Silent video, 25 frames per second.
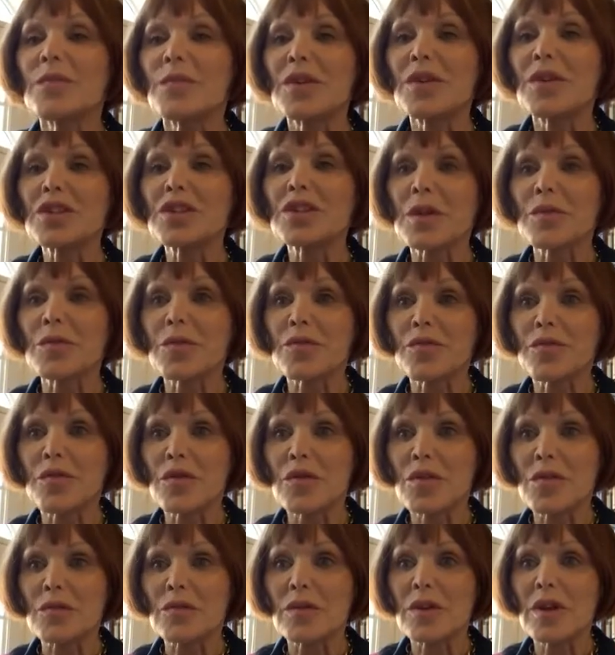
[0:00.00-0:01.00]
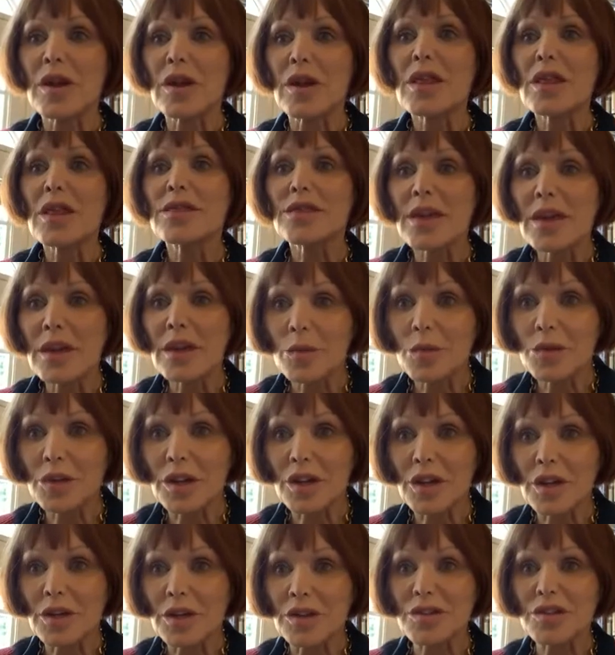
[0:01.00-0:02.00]
picked up the phone, they would
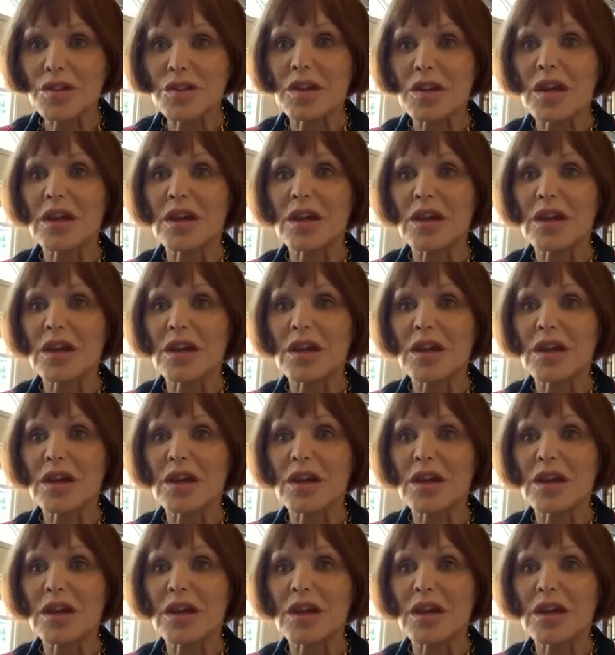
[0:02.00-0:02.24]
answer.